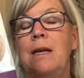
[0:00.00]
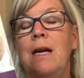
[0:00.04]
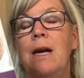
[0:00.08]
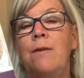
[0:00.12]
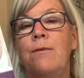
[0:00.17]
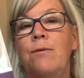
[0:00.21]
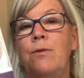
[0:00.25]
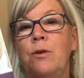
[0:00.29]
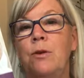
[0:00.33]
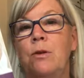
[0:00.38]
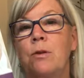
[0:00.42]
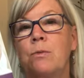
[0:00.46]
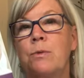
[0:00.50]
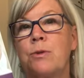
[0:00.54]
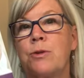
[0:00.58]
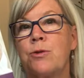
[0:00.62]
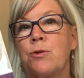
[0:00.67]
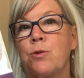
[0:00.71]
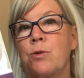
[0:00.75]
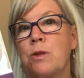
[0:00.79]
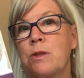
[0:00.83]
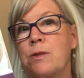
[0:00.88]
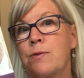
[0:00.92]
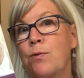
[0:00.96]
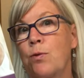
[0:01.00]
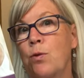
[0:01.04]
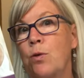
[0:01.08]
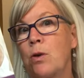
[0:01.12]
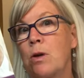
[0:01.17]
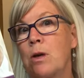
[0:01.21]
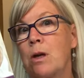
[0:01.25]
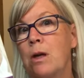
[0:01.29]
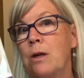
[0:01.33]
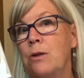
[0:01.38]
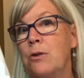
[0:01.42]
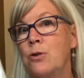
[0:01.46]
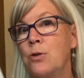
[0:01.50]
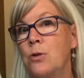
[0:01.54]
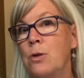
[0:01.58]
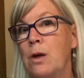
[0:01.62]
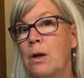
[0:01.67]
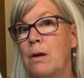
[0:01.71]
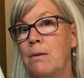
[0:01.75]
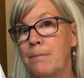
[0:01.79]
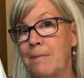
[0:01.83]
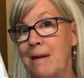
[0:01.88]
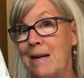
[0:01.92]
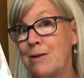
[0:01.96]
helpful resource for a
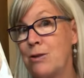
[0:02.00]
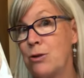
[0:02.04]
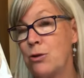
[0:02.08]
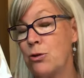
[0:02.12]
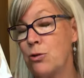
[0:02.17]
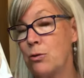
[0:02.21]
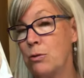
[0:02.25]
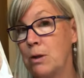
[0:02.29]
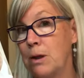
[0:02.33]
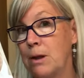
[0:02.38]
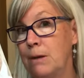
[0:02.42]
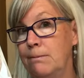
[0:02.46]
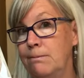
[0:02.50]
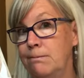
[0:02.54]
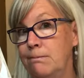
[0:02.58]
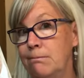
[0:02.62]
doula, as a doula.